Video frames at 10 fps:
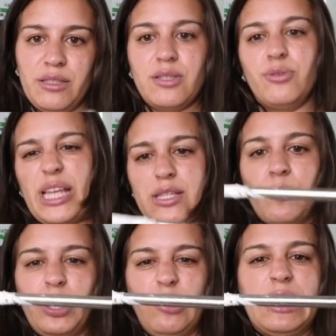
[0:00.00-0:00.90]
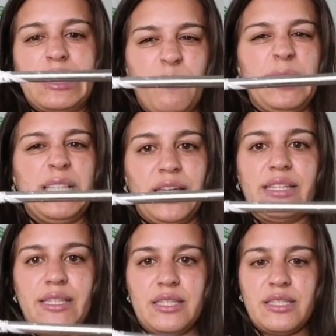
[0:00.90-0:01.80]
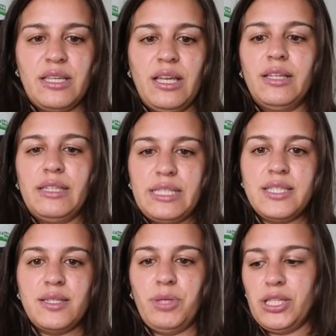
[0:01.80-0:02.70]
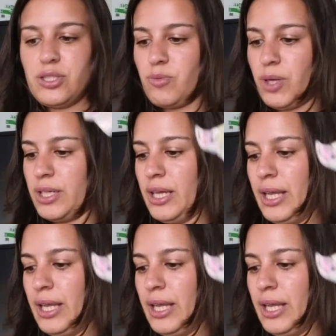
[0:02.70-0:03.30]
So that's when you need something like this. This is the biggest one.